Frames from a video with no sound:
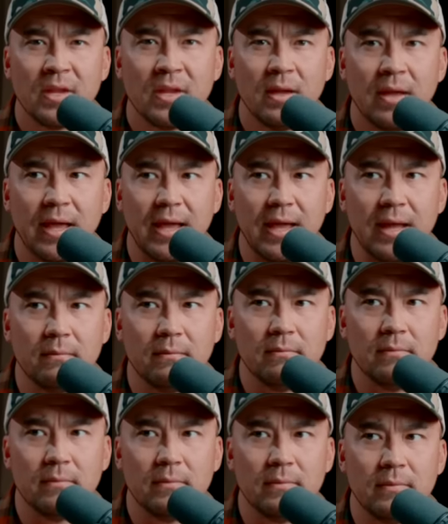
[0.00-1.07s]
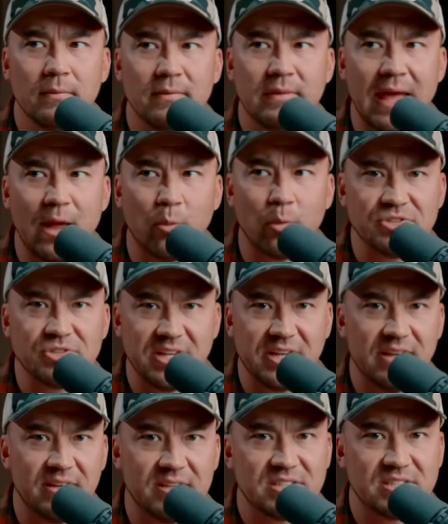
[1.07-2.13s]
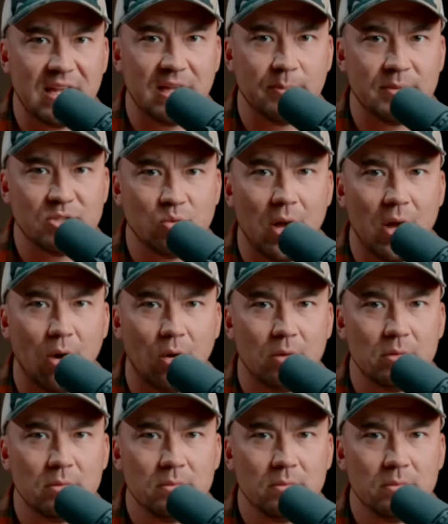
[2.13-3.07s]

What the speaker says: And they were seeking asylum as well